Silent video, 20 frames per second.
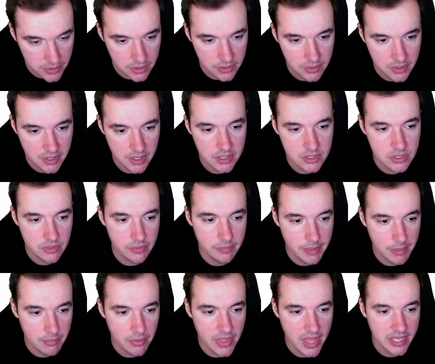Okay, so
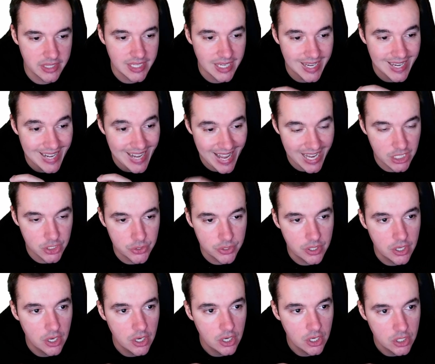remember that, the connector
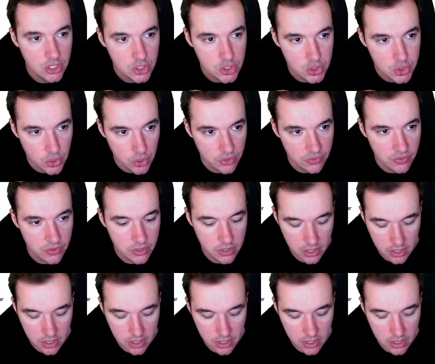server.